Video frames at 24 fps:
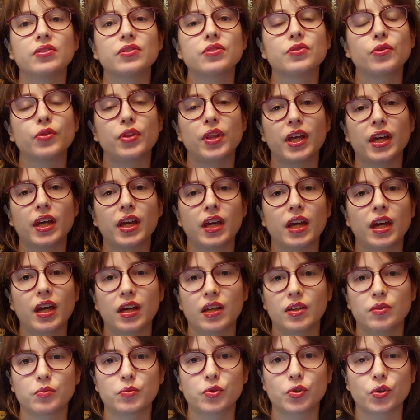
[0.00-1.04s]
Today
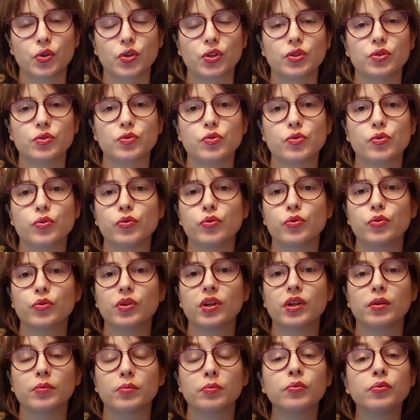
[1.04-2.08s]
I'm going to do
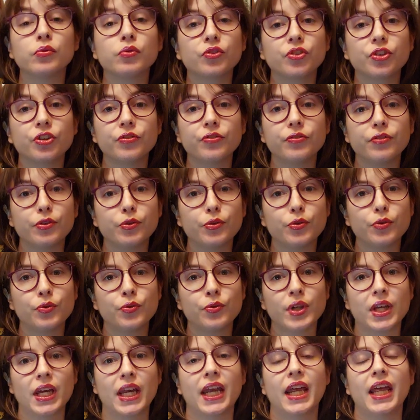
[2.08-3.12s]
a book
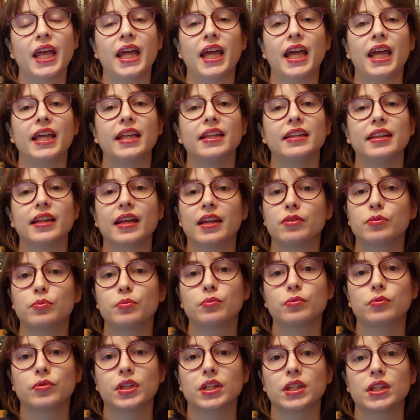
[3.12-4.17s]
review and that
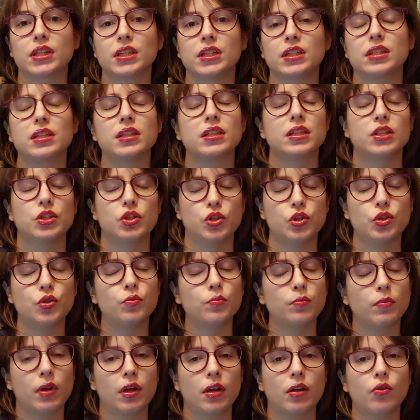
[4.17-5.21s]
book is, as you
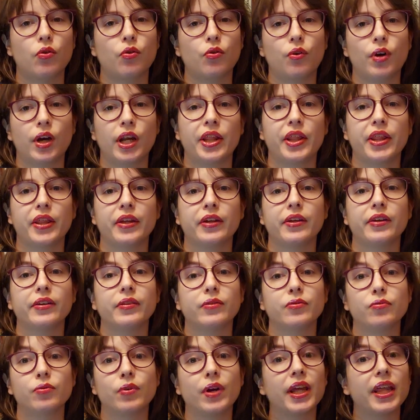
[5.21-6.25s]
may already
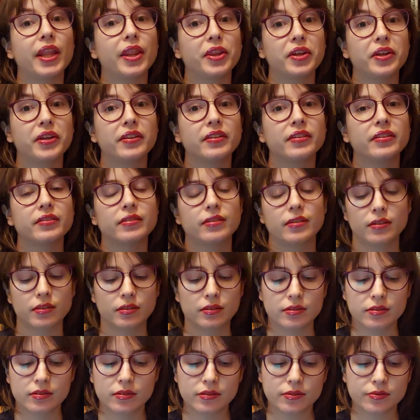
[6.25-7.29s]
read in the
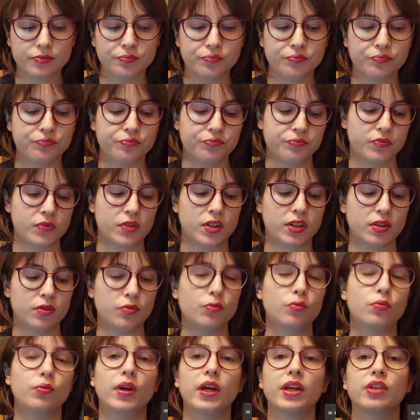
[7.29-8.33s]
title,
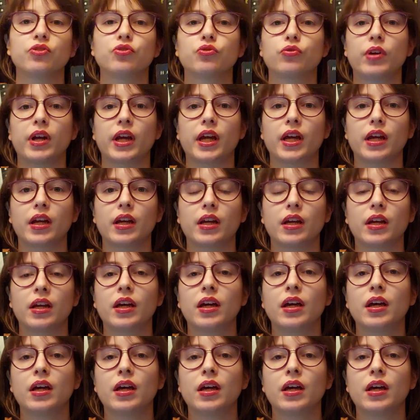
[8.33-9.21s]
Red Dragon